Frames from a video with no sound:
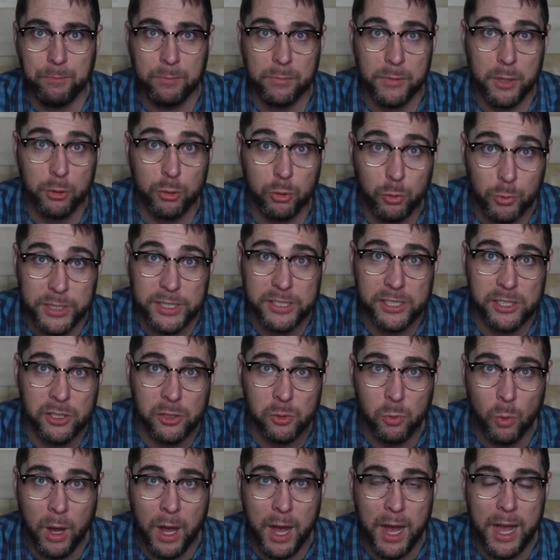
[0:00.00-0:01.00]
There's
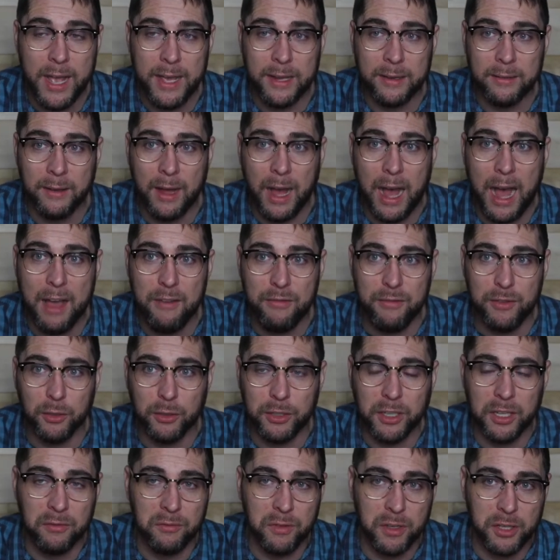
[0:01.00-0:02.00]
reasons why, and I feel
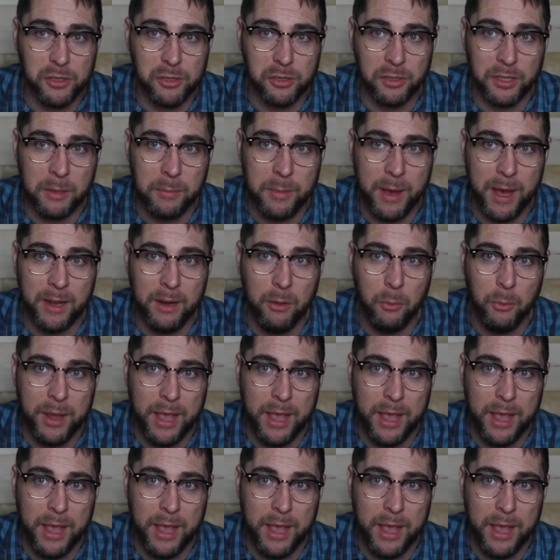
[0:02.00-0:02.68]
convictionally about it.